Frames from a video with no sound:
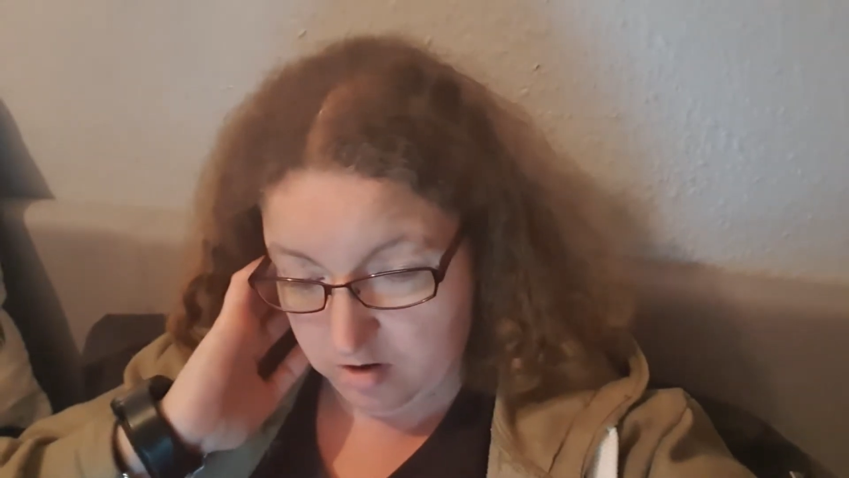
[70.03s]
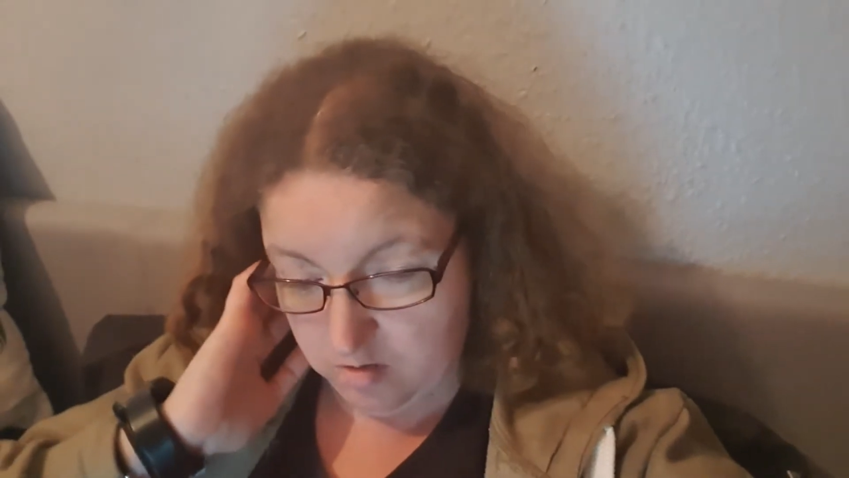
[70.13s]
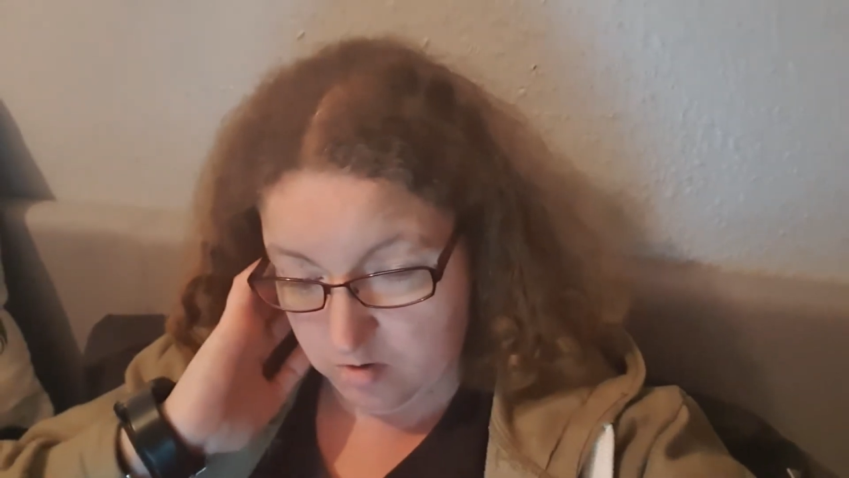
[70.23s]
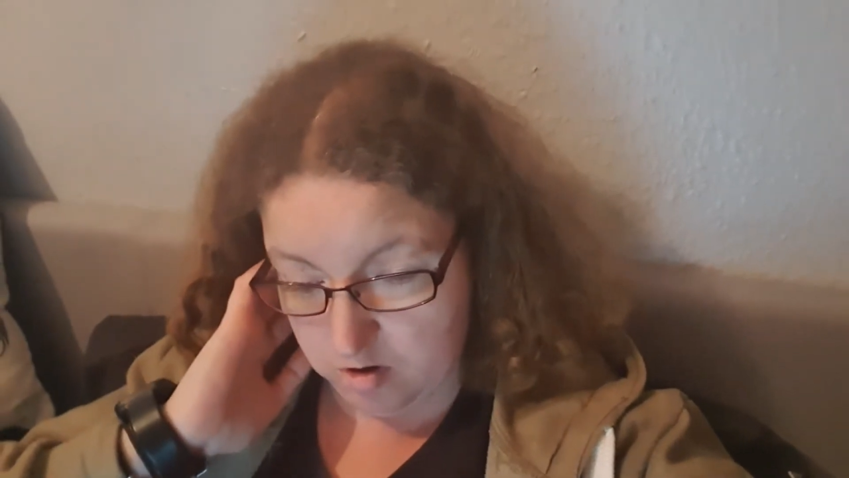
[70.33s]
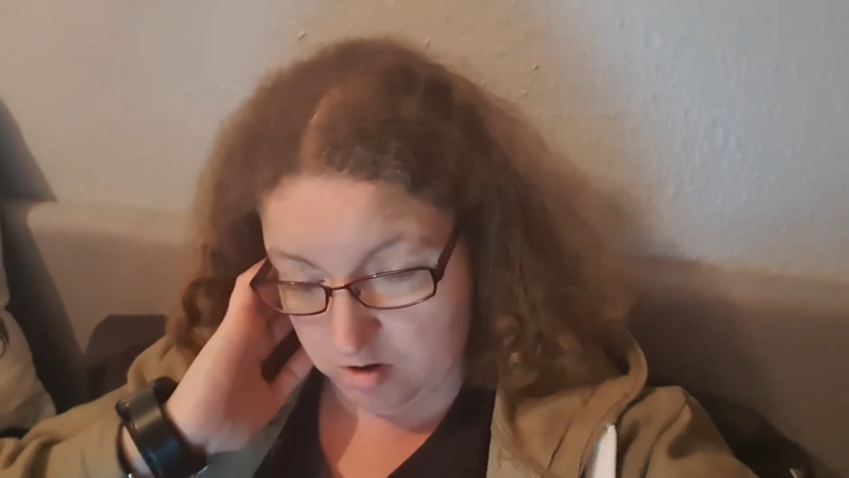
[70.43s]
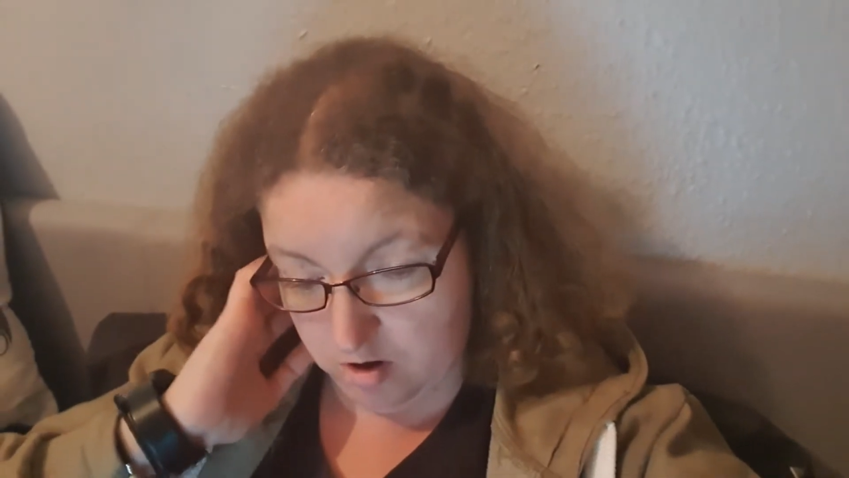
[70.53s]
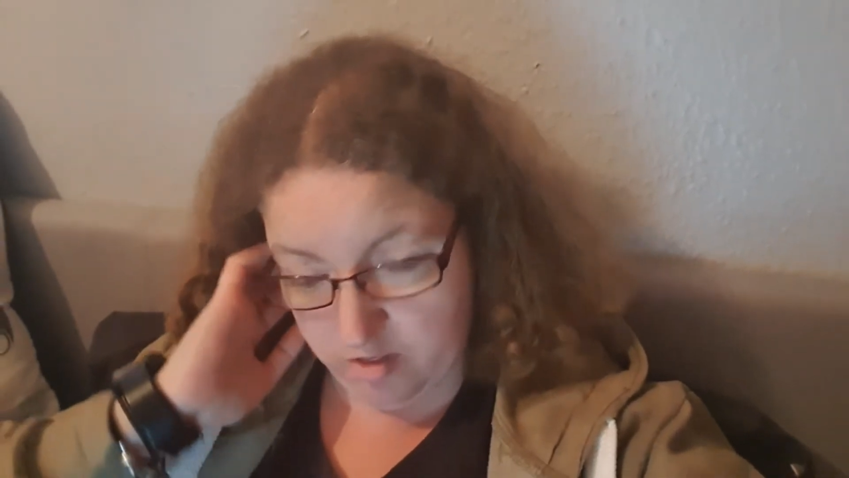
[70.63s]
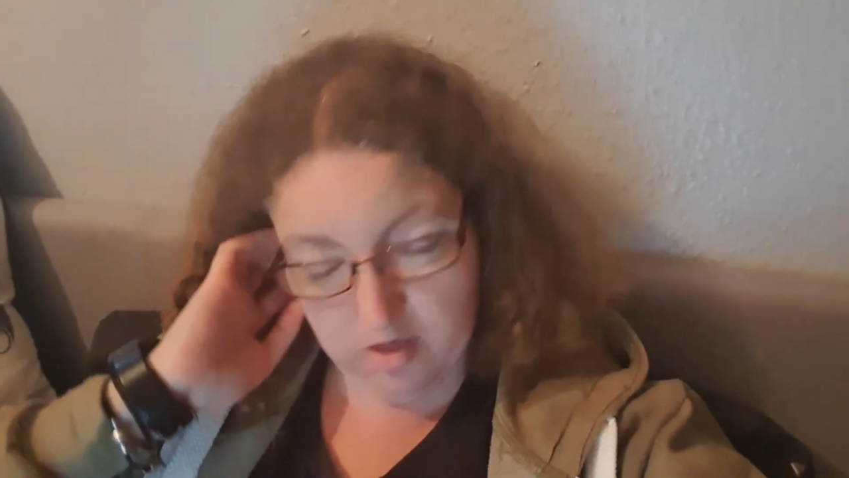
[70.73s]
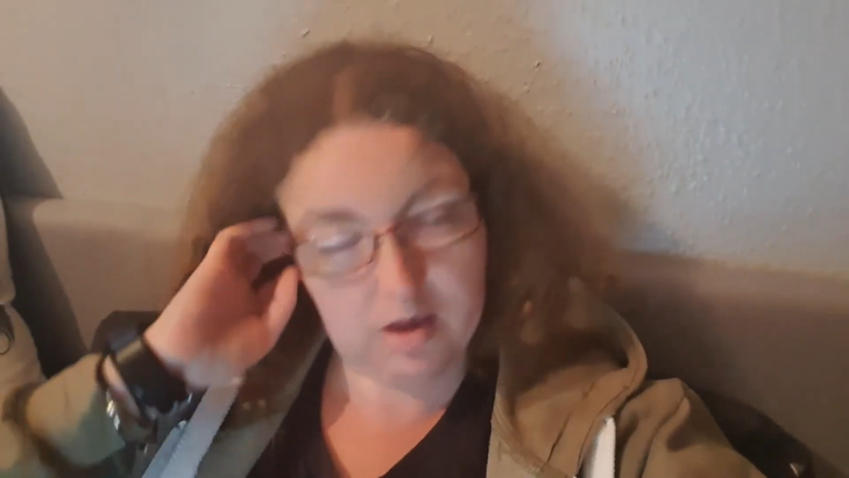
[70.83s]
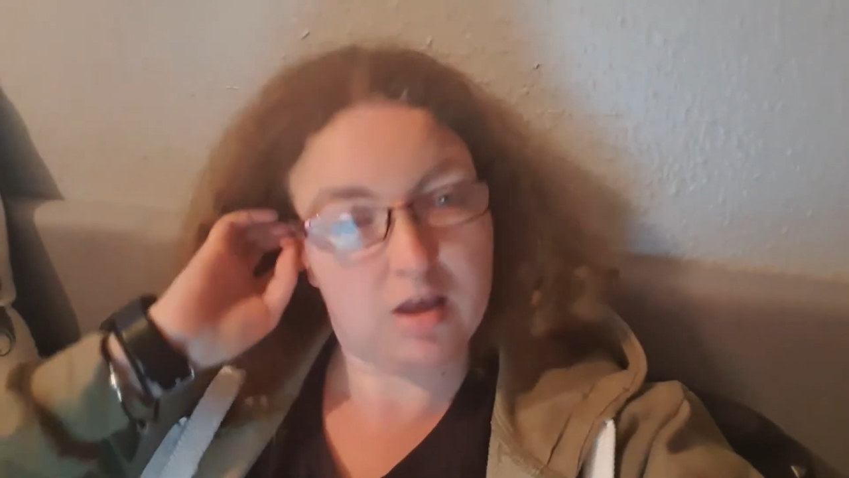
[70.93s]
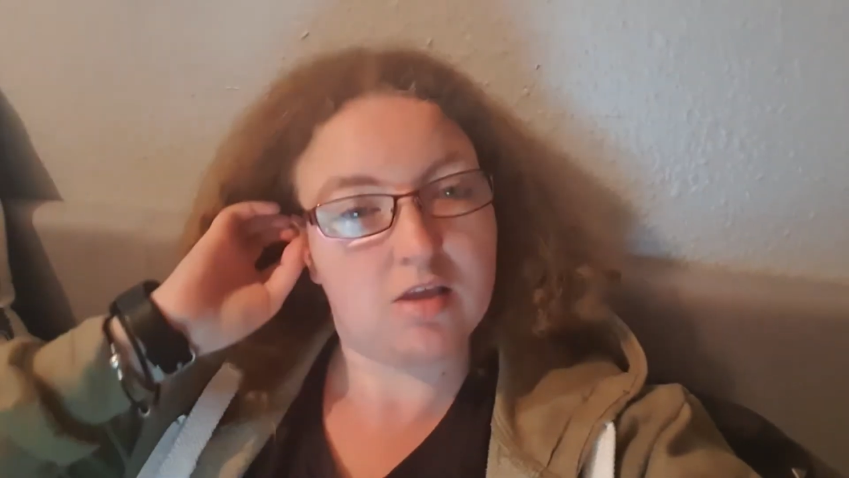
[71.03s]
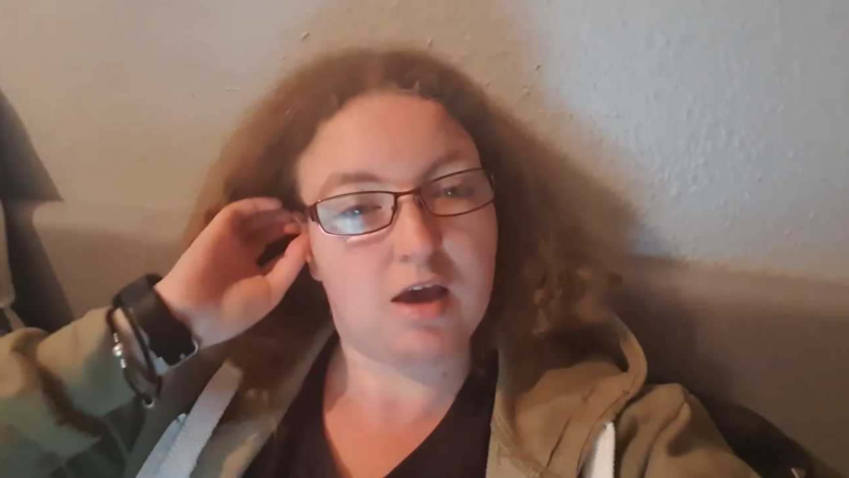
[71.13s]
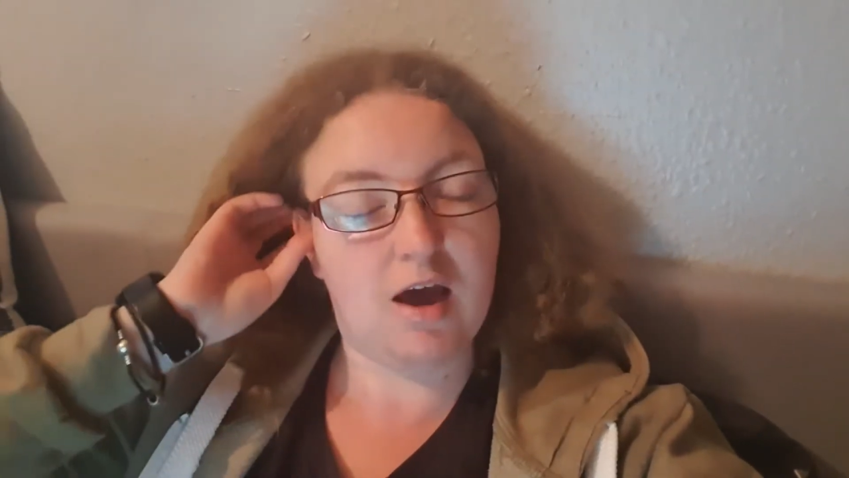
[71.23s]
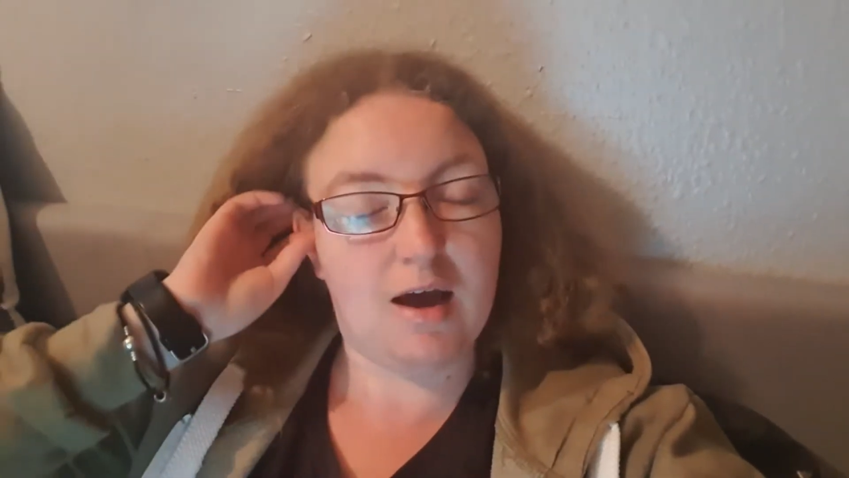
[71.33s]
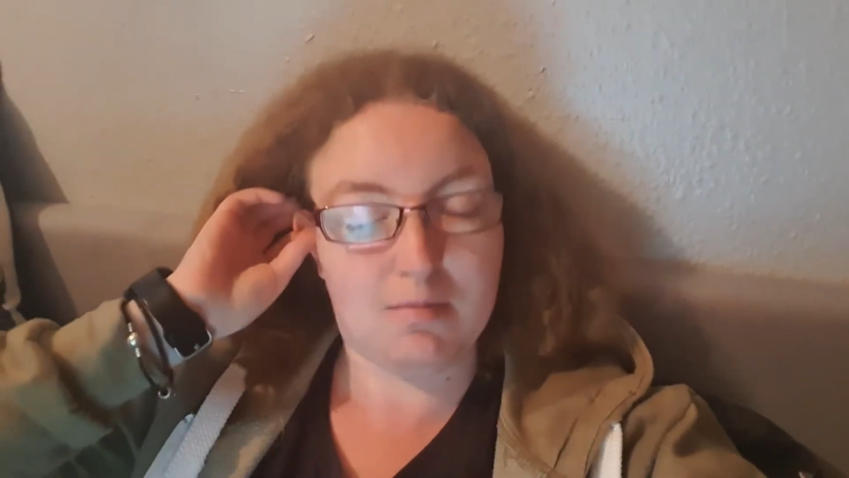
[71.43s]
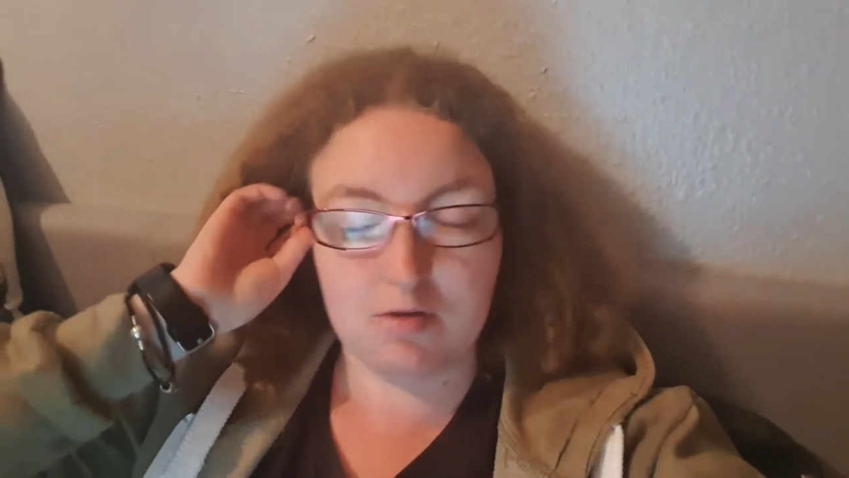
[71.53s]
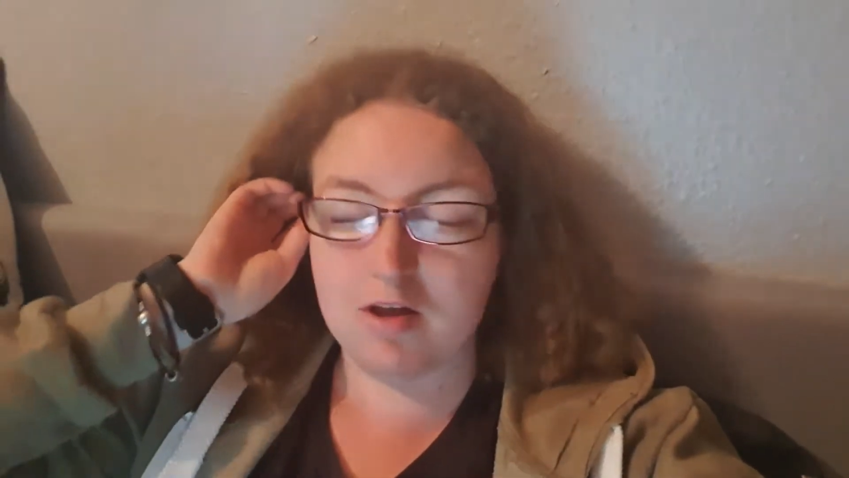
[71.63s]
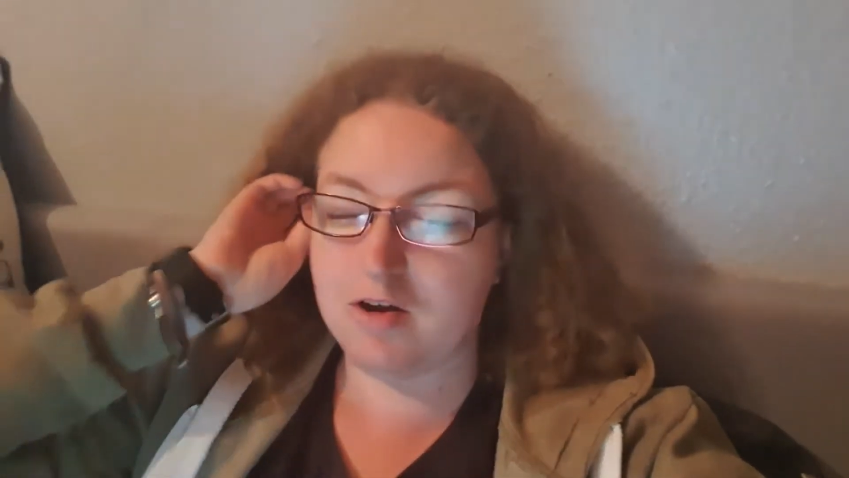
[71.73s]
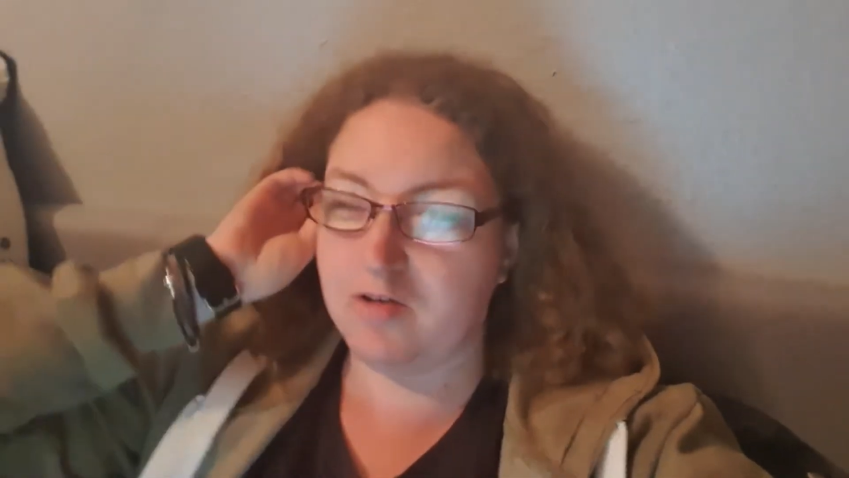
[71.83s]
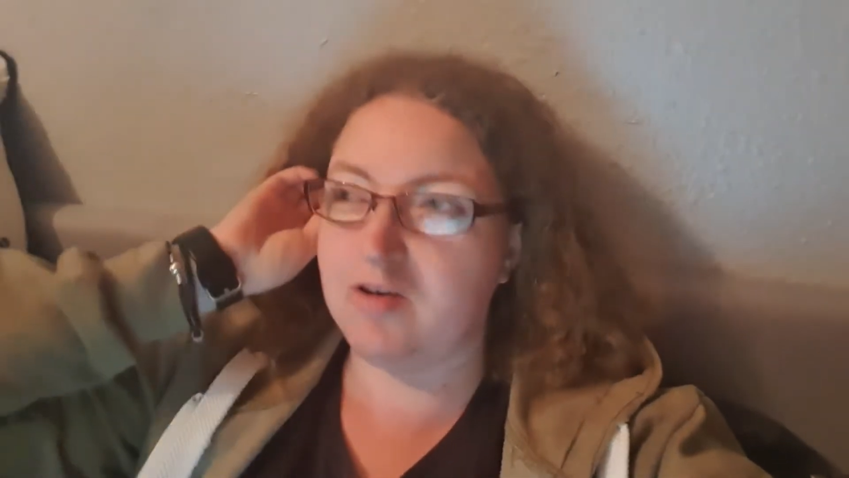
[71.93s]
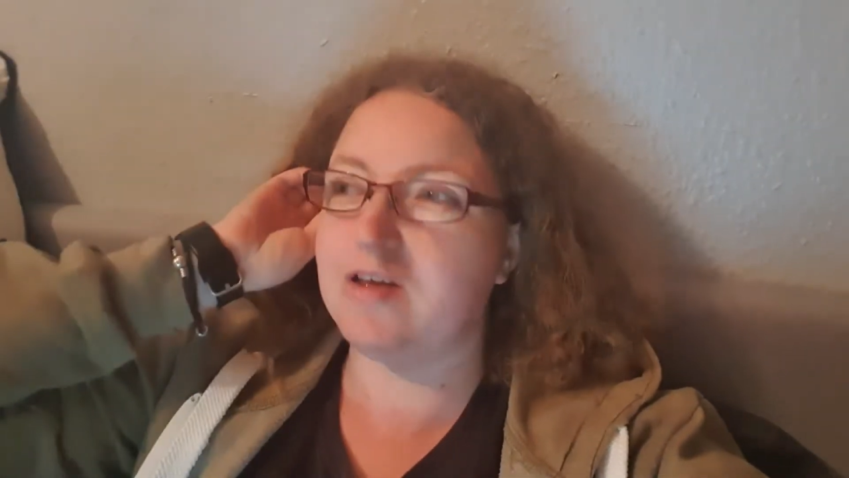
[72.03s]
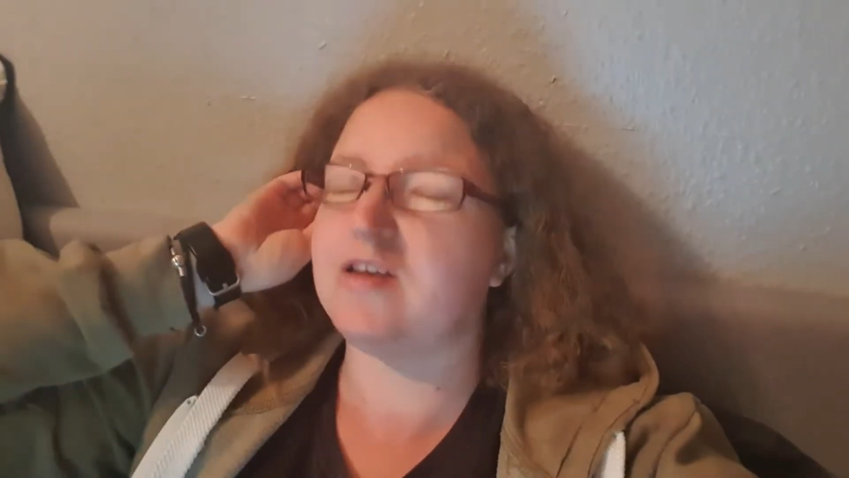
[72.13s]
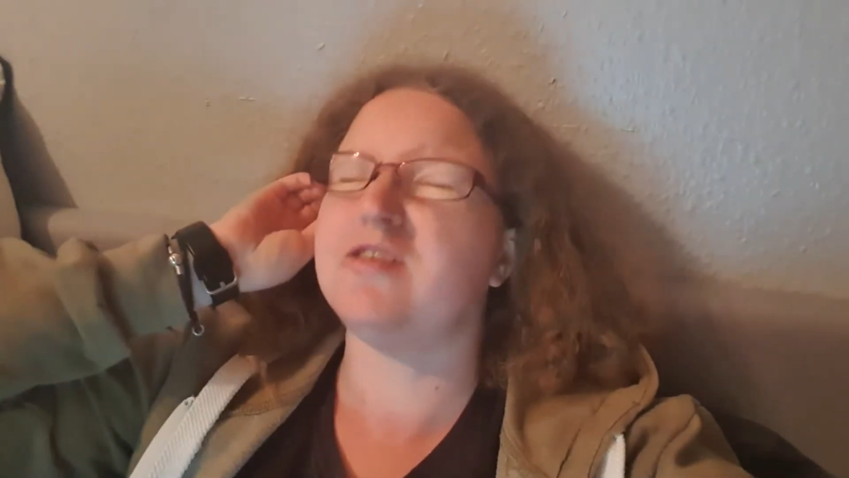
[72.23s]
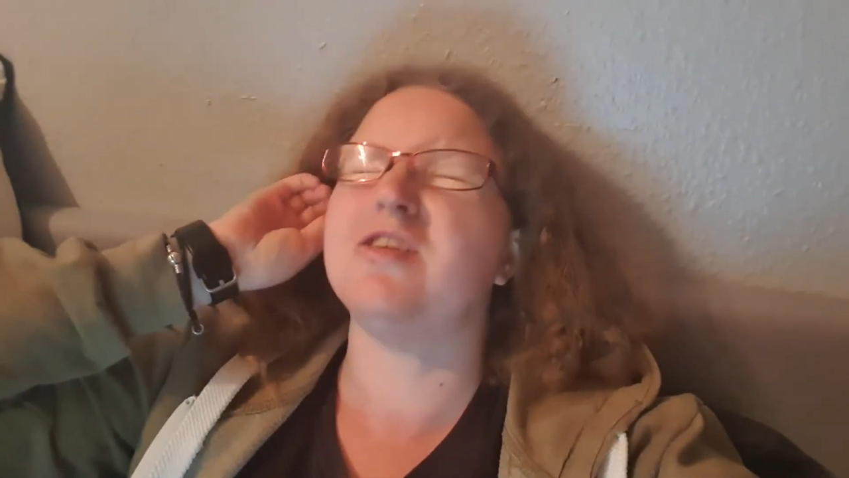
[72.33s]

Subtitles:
which I think is absolutely